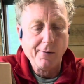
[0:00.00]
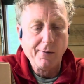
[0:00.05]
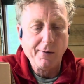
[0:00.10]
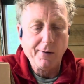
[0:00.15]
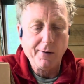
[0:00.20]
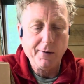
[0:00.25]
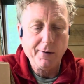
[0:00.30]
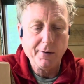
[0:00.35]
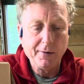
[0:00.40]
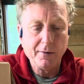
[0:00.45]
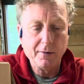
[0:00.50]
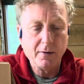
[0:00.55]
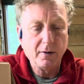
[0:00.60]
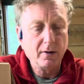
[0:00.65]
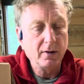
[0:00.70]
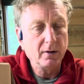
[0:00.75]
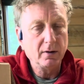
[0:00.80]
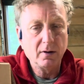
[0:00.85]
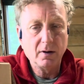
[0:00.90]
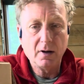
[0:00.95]

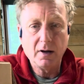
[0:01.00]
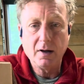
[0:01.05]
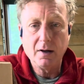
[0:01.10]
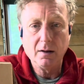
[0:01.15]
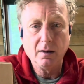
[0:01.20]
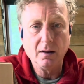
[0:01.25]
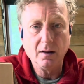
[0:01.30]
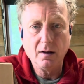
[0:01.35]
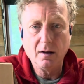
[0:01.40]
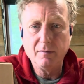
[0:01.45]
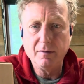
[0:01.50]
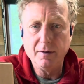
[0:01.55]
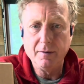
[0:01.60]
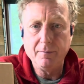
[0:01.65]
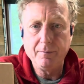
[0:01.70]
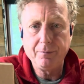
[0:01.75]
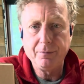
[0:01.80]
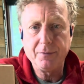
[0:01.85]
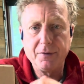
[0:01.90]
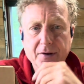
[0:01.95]
I love it.
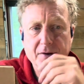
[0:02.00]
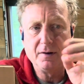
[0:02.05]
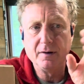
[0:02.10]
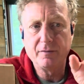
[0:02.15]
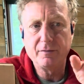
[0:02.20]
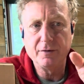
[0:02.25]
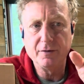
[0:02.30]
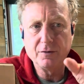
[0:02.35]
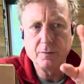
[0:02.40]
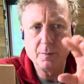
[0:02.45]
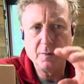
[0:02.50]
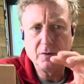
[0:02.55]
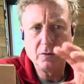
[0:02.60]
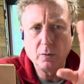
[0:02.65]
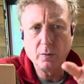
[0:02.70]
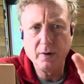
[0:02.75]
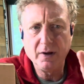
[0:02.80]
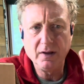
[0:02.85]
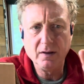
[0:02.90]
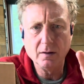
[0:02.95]
The difference
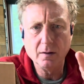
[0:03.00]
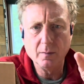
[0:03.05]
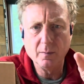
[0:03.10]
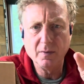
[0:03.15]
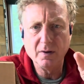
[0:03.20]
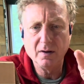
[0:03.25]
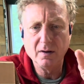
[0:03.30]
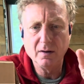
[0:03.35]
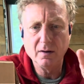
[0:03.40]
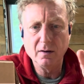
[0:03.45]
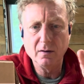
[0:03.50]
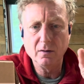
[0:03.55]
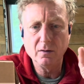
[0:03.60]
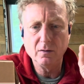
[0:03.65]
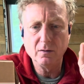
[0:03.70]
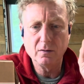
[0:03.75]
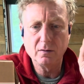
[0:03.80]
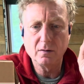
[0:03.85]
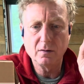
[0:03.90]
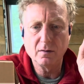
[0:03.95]
between them
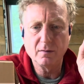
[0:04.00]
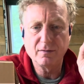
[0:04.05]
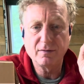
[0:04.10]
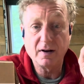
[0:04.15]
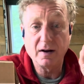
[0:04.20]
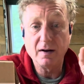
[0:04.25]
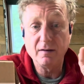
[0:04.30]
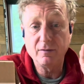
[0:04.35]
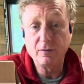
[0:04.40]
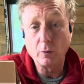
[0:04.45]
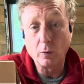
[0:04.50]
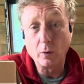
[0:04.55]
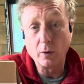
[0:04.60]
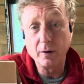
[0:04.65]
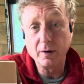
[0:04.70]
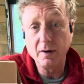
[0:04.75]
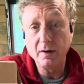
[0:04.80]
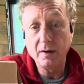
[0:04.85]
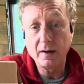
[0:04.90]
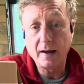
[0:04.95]
is the
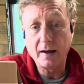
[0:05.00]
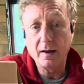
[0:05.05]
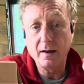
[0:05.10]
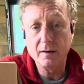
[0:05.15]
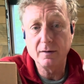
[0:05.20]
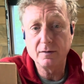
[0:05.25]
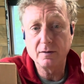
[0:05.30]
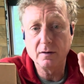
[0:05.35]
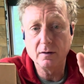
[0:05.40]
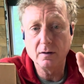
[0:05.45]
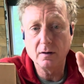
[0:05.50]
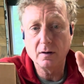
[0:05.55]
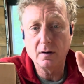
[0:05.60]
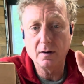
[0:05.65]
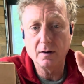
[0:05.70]
540 has a